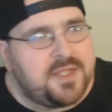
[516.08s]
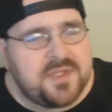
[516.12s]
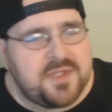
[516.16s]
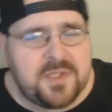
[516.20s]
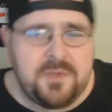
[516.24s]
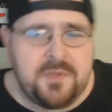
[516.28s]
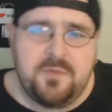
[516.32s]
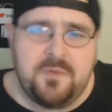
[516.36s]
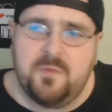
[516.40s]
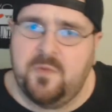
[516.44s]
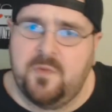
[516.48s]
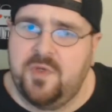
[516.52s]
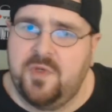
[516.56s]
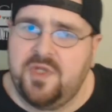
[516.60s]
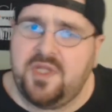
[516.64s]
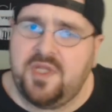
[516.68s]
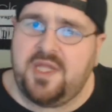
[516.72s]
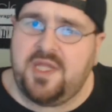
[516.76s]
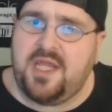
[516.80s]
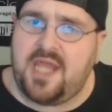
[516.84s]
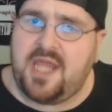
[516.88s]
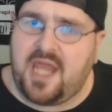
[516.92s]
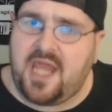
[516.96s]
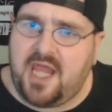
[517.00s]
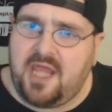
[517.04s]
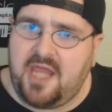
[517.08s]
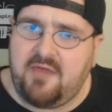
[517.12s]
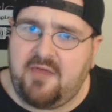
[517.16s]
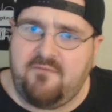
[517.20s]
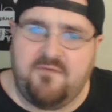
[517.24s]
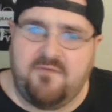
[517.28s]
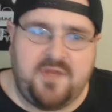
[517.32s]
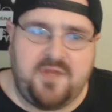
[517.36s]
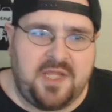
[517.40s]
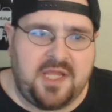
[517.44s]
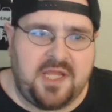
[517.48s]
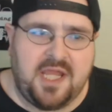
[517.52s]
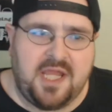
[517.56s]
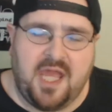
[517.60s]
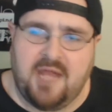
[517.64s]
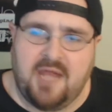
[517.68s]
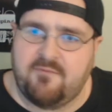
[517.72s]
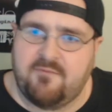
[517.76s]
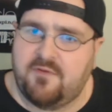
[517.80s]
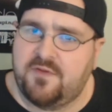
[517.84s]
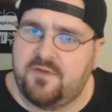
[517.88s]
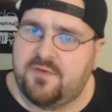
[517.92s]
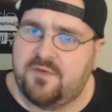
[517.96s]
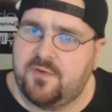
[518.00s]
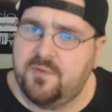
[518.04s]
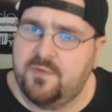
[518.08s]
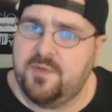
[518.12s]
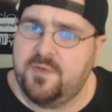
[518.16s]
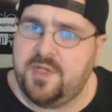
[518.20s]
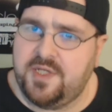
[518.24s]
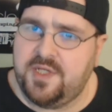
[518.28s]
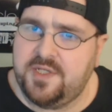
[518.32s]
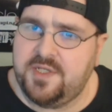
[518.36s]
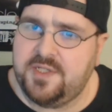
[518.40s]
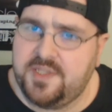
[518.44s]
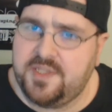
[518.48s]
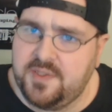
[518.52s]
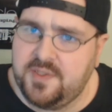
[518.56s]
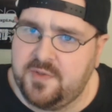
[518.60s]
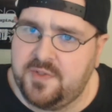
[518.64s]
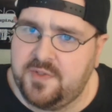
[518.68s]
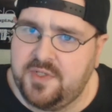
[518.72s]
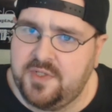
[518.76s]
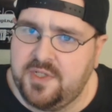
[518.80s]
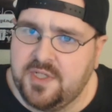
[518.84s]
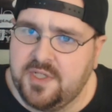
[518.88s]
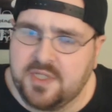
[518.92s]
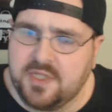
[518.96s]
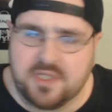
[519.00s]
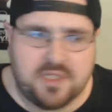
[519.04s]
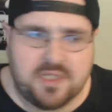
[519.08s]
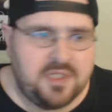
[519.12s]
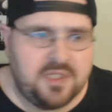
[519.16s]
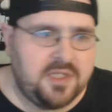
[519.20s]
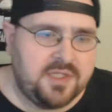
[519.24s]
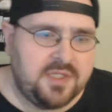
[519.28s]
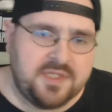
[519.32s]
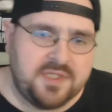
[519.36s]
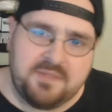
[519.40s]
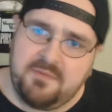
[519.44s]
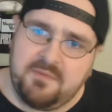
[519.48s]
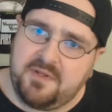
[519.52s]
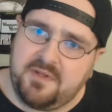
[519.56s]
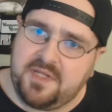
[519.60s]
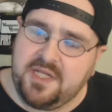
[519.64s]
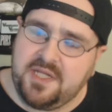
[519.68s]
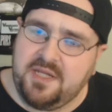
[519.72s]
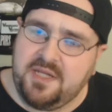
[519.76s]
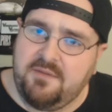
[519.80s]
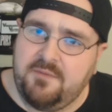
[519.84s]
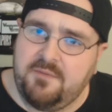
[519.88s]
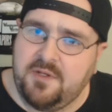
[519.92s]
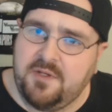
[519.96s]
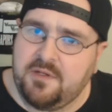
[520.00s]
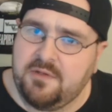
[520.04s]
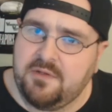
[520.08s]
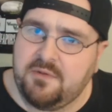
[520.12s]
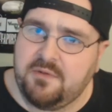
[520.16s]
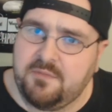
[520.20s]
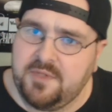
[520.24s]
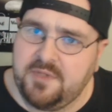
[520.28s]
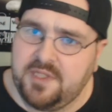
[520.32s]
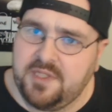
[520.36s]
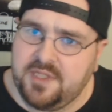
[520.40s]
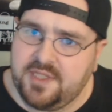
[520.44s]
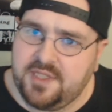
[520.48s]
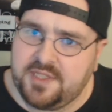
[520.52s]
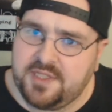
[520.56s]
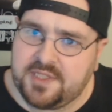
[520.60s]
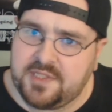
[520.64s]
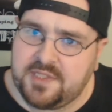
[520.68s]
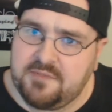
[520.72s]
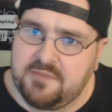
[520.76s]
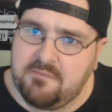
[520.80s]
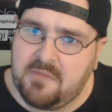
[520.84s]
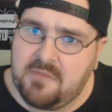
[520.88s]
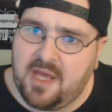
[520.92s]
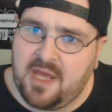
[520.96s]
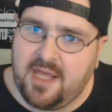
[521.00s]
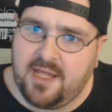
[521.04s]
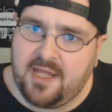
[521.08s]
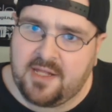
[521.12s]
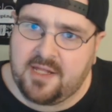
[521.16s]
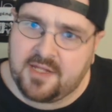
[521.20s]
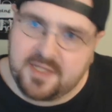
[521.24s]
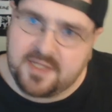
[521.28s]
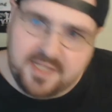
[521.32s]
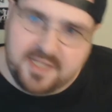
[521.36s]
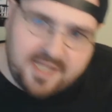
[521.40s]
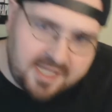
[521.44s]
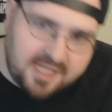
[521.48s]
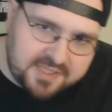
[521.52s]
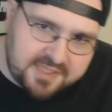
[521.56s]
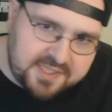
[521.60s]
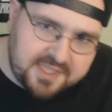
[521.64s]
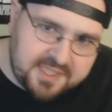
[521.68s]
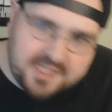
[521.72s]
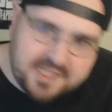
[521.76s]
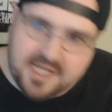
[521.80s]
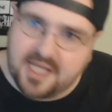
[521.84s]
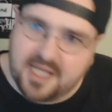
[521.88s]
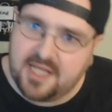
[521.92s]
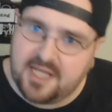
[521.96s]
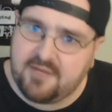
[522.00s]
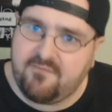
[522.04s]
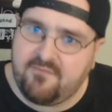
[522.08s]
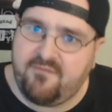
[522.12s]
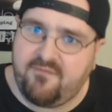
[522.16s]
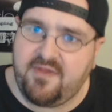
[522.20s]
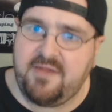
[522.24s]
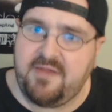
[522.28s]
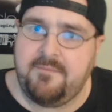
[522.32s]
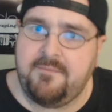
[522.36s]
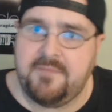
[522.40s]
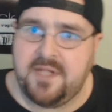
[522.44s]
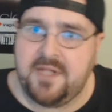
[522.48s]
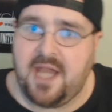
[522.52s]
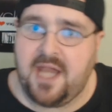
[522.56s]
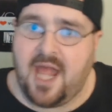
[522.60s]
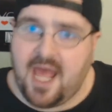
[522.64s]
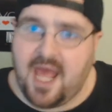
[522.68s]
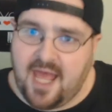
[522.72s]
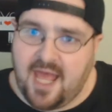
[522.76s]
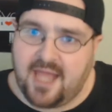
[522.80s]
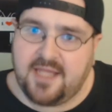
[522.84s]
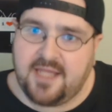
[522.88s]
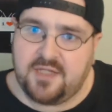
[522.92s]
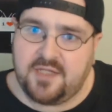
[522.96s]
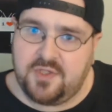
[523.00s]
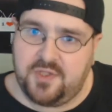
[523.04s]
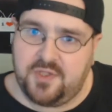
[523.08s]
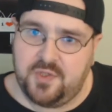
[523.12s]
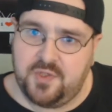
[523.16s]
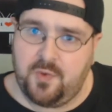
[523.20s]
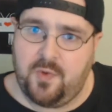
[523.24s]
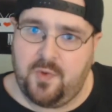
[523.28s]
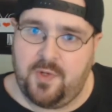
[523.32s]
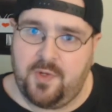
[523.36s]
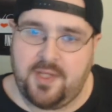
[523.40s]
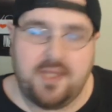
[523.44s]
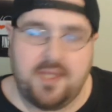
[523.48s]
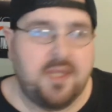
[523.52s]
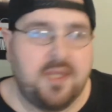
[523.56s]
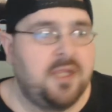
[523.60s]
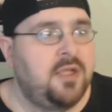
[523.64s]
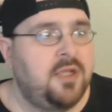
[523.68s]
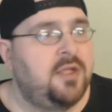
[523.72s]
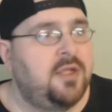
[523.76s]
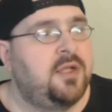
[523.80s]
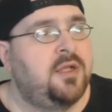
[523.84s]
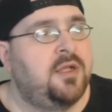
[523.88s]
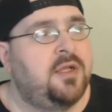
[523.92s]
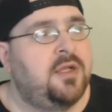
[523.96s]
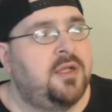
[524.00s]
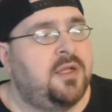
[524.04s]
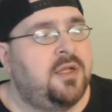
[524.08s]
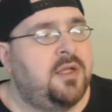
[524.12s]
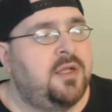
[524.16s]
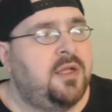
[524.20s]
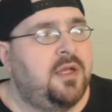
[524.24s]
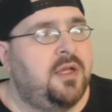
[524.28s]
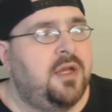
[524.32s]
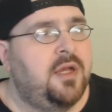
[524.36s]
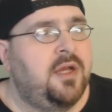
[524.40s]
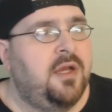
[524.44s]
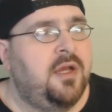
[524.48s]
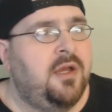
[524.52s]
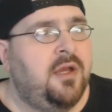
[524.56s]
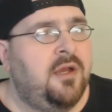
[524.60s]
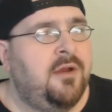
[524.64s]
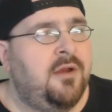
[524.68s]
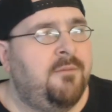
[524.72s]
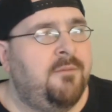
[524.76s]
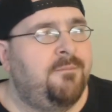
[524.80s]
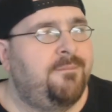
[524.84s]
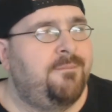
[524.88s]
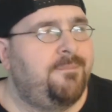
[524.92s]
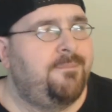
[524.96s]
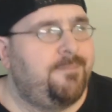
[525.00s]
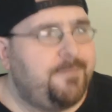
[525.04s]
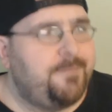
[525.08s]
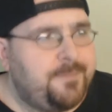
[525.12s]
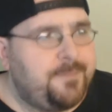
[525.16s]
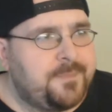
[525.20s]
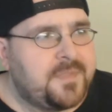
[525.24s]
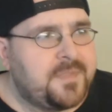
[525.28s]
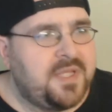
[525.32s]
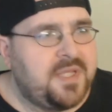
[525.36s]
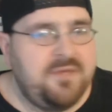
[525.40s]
Doesn't really have any kind of a throat hit to it. So I'm going to have to give it a little bit less than mild. And that's the kind of vape that I enjoy. Vape